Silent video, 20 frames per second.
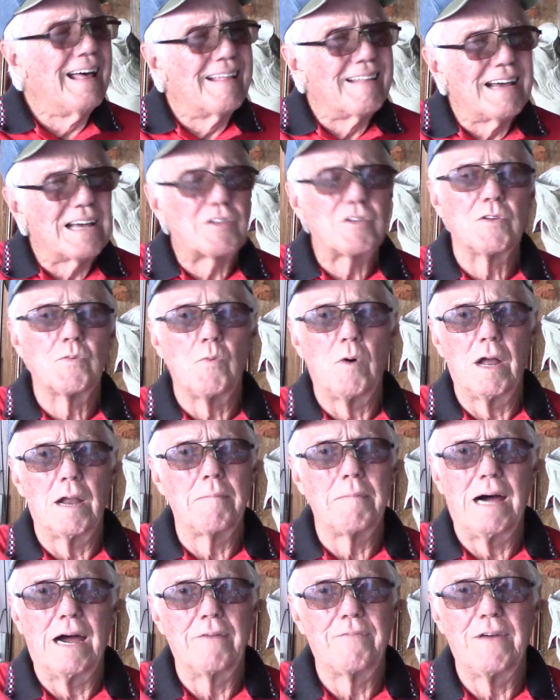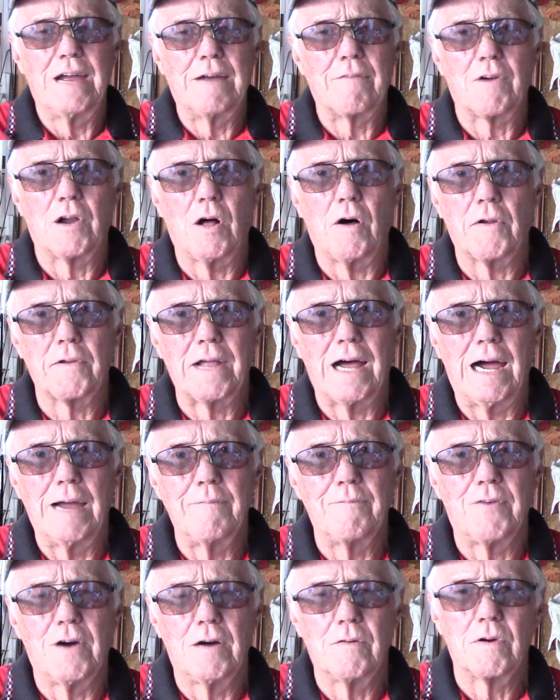This is one of my favorite
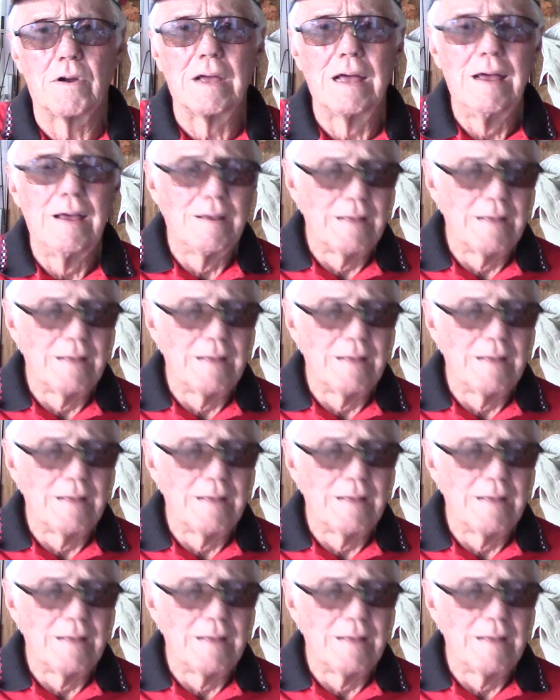all-time folks,